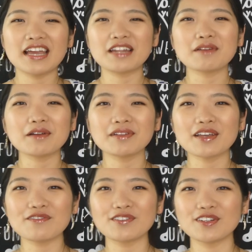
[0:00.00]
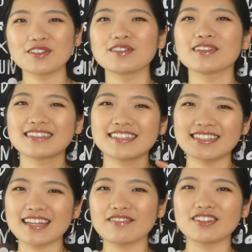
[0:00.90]
Anyway, without further ado, let's
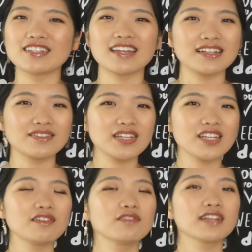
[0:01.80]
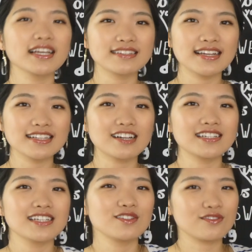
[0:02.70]
just dive into today's video. If you like today's
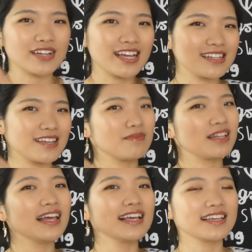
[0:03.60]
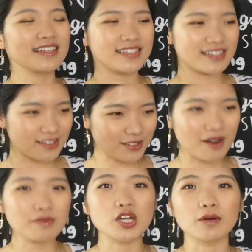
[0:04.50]
content, don't forget to give me a like and consider
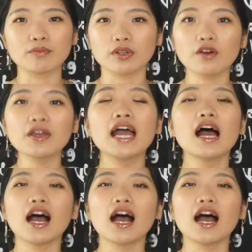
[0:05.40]
subscribe down below.